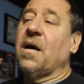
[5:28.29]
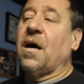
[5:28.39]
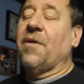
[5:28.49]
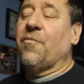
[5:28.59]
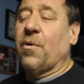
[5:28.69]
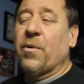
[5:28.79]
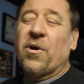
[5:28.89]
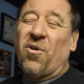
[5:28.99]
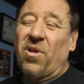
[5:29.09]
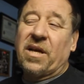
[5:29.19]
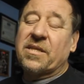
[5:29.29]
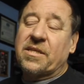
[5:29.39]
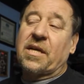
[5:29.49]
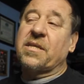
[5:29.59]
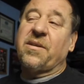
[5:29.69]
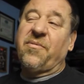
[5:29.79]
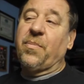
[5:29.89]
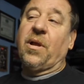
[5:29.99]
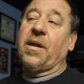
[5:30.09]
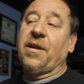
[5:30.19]
of what we call excessive
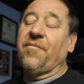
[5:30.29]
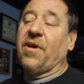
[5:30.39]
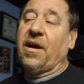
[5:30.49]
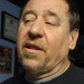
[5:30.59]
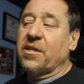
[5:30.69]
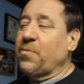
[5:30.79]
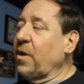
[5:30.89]
blood and violence,